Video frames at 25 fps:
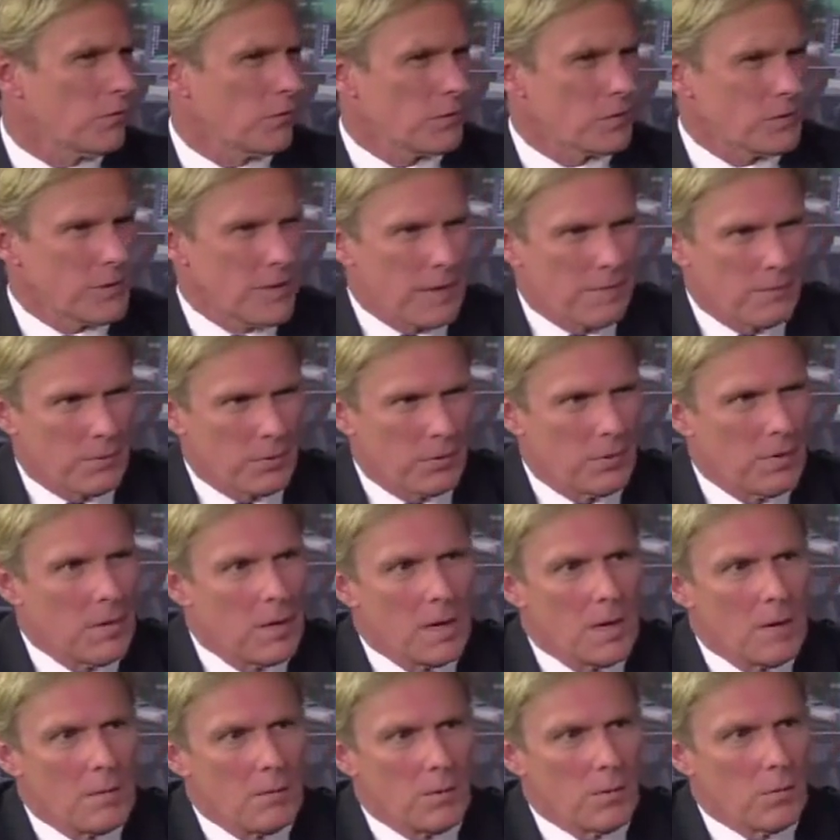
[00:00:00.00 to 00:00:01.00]
for example,
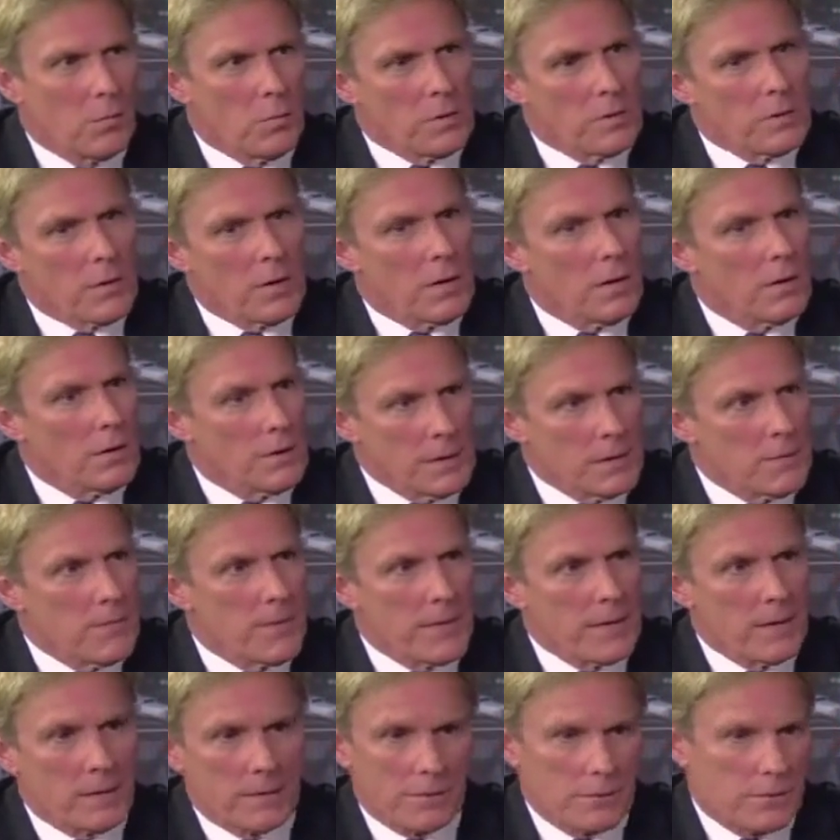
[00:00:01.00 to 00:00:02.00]
but we're all
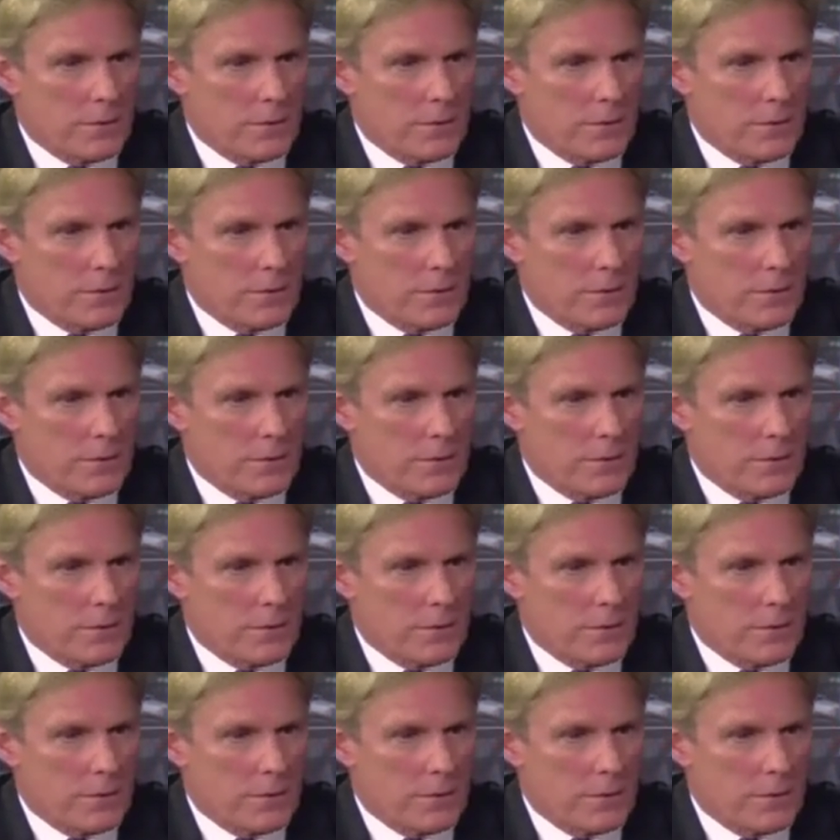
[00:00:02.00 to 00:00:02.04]
independent.